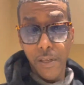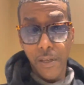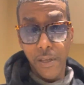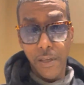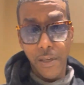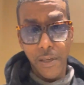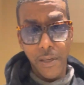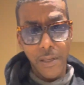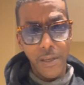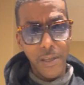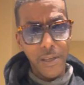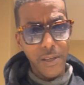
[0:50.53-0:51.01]

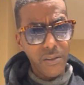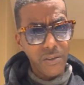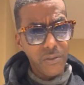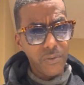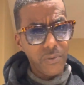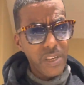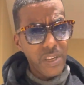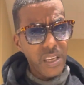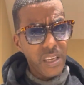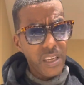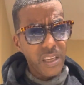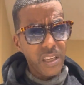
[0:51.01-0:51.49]
And he goes,
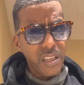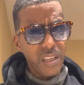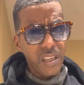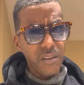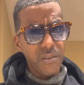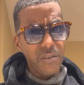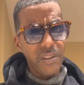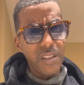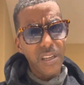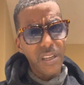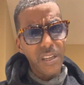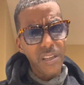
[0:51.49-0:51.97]
wait,
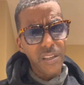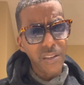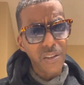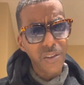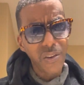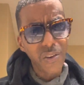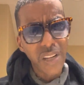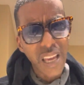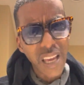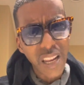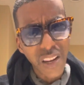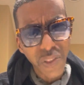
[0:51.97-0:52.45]
you
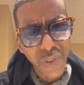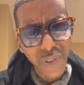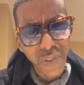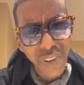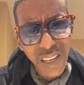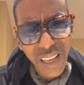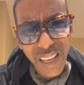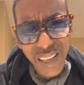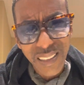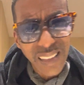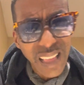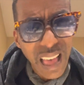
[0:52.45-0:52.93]
only had it 3
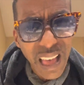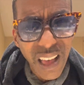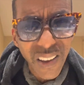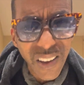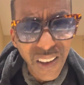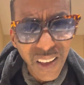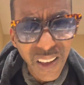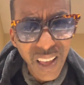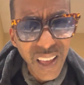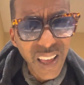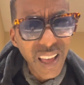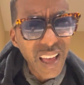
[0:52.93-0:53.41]
days.
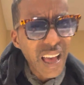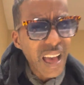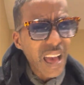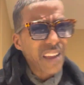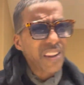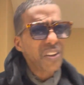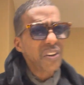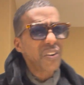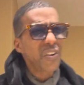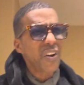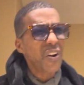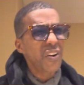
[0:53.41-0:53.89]
How
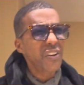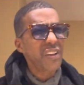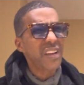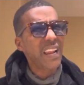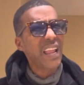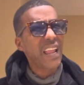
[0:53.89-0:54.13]
do you know all your